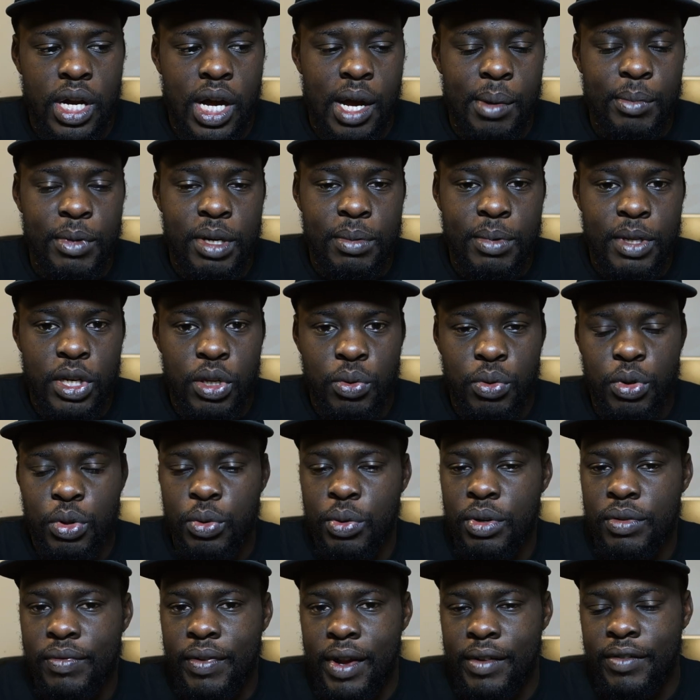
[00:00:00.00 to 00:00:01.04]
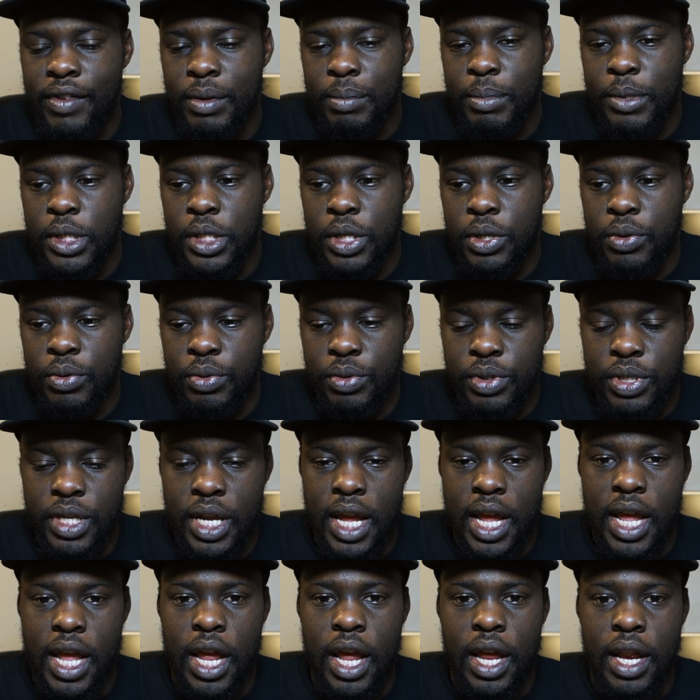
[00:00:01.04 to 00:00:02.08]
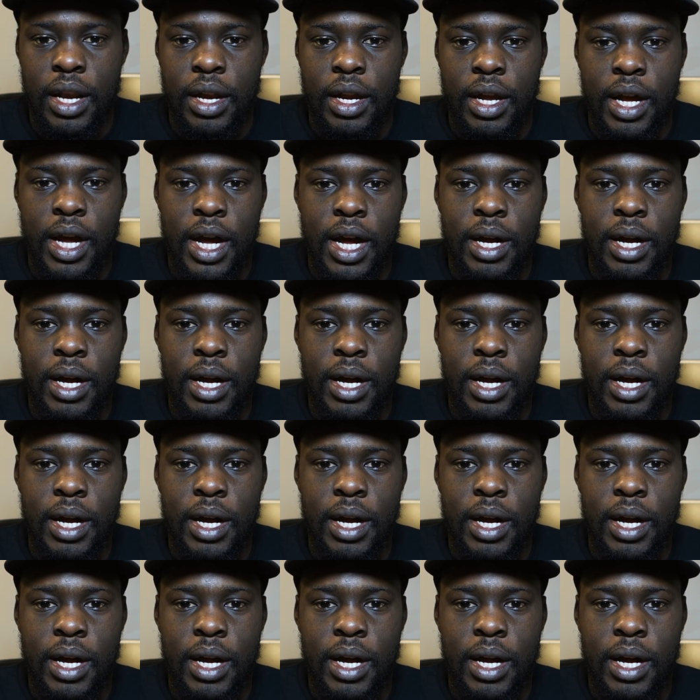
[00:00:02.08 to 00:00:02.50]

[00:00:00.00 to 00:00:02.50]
I'm going to be doing 3 to 5 episodes, and